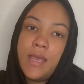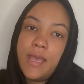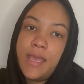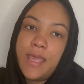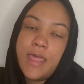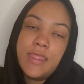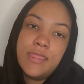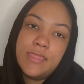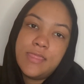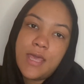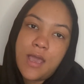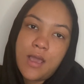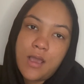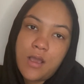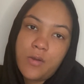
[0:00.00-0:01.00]
and
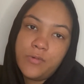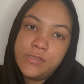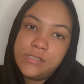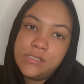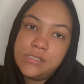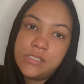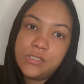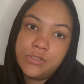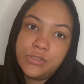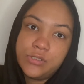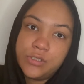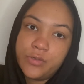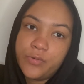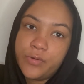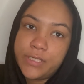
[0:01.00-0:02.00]
that was such a
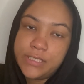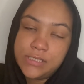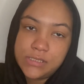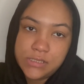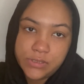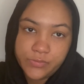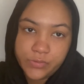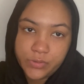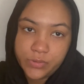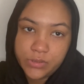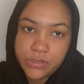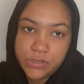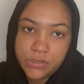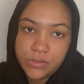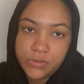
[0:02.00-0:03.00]
crazy
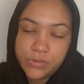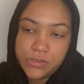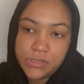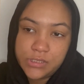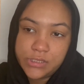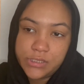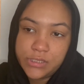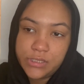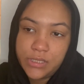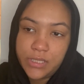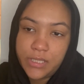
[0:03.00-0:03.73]
roller coaster.